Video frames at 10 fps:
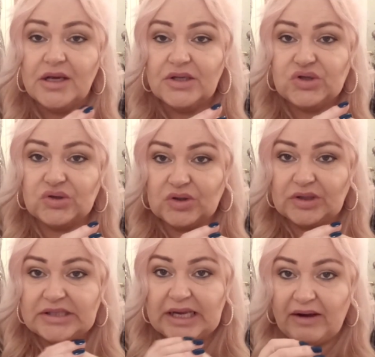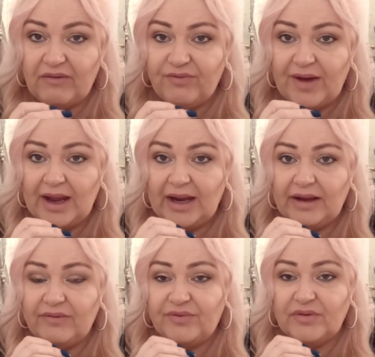So it's going to take
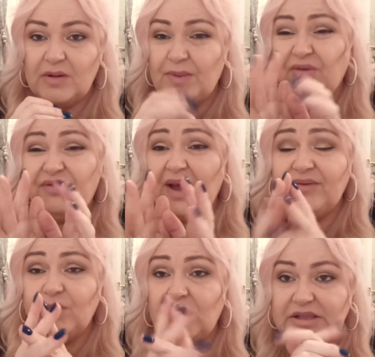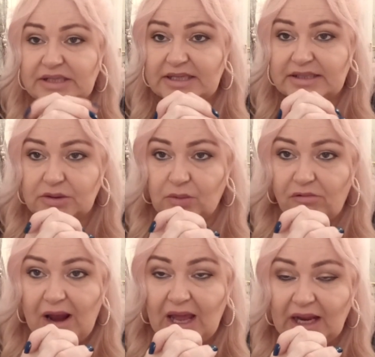about 5 working days to
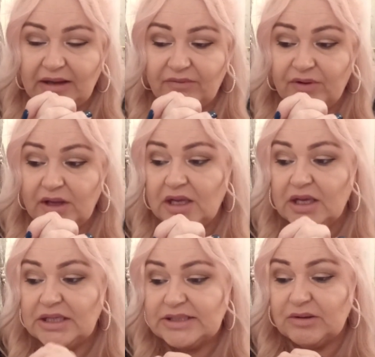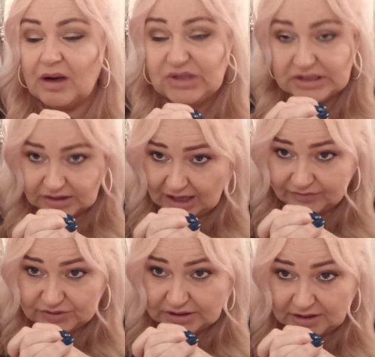arrive. So I'm just going to
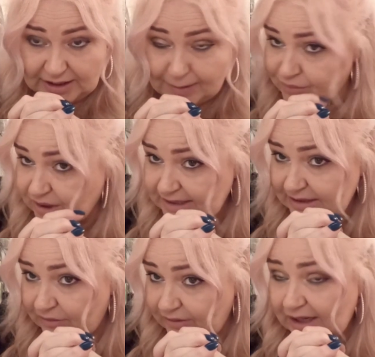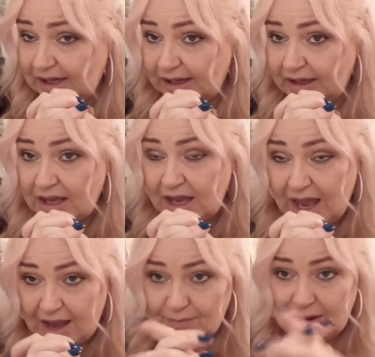have to embrace it, really.
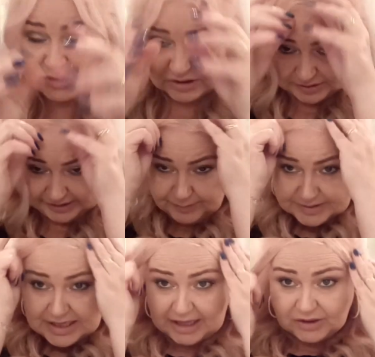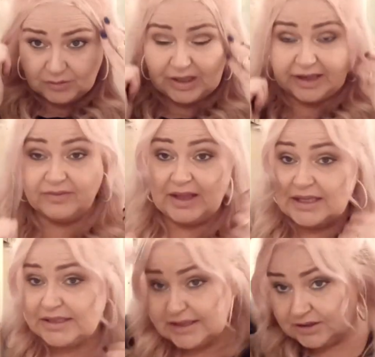I'm just going to keep it tied up like
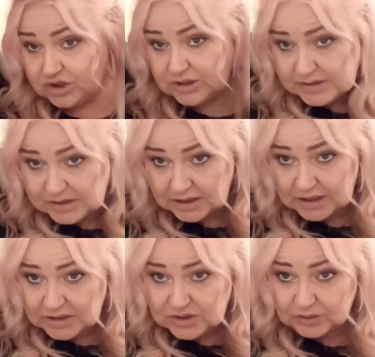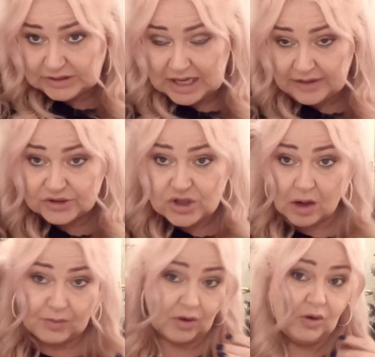this and just sort of tie the
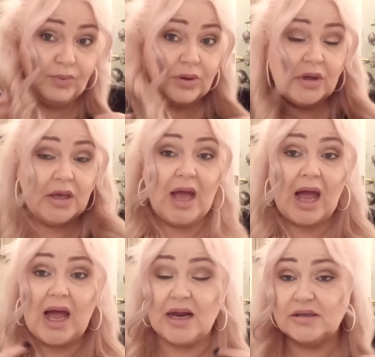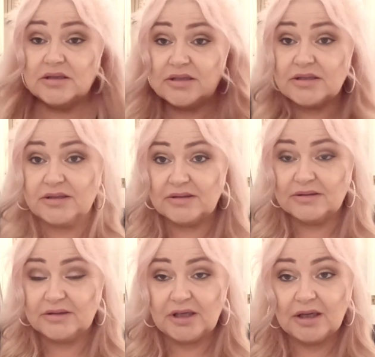top up and,
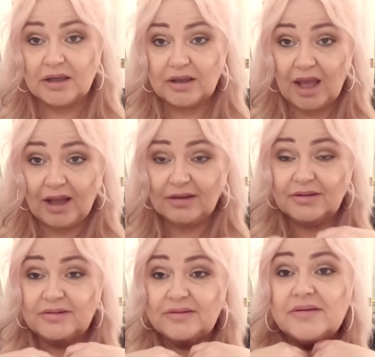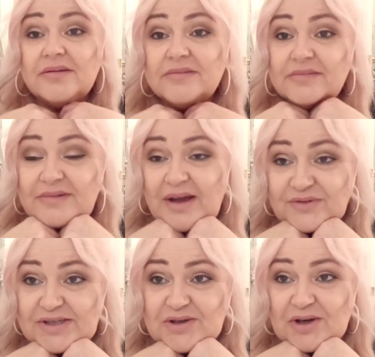yeah, have
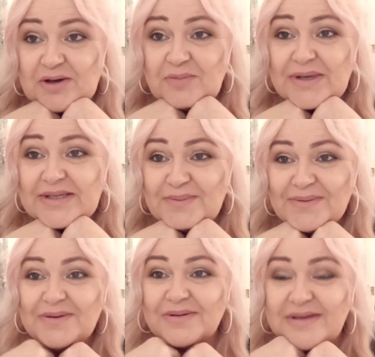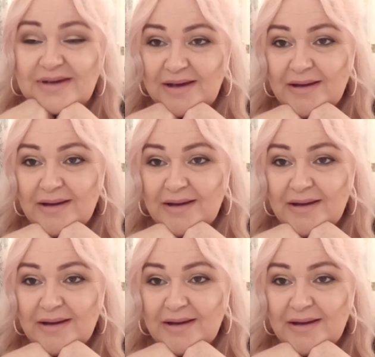to suck it up, I suppose.